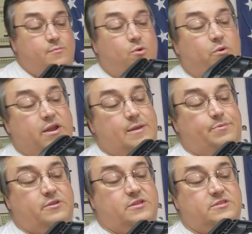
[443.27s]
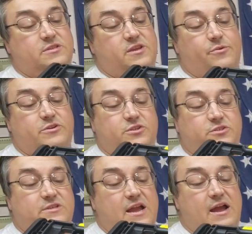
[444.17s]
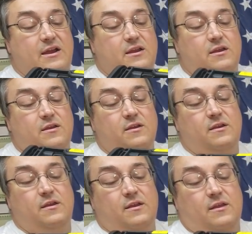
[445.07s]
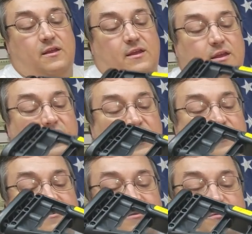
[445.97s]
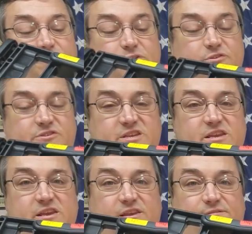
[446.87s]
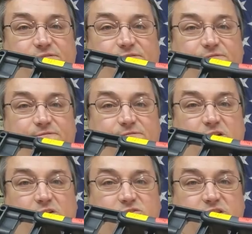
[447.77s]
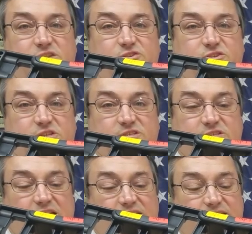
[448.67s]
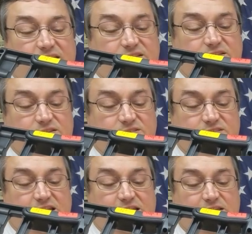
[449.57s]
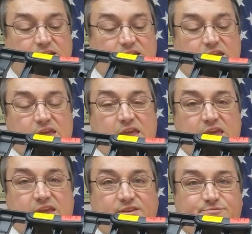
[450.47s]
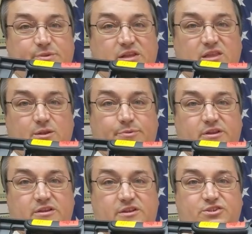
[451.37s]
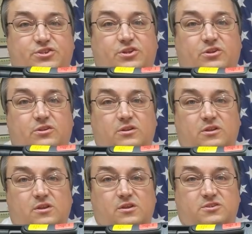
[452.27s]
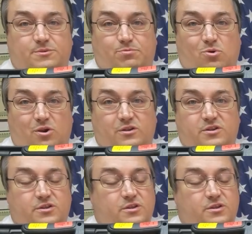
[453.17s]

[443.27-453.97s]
But when I put this in the original stock, if you can see, it falls inside that stock and gives me a little bit additional support